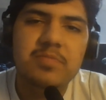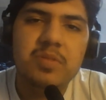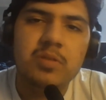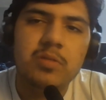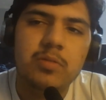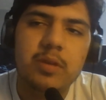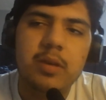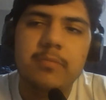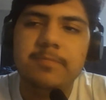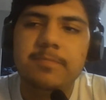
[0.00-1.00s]
So,
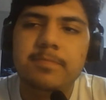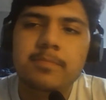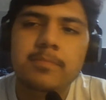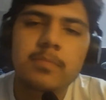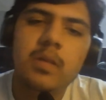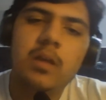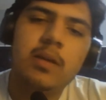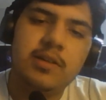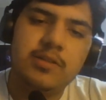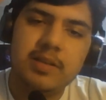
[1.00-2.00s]
yeah.
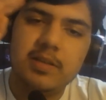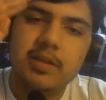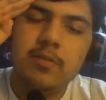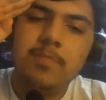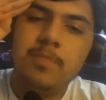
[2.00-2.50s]
Catch you guys later.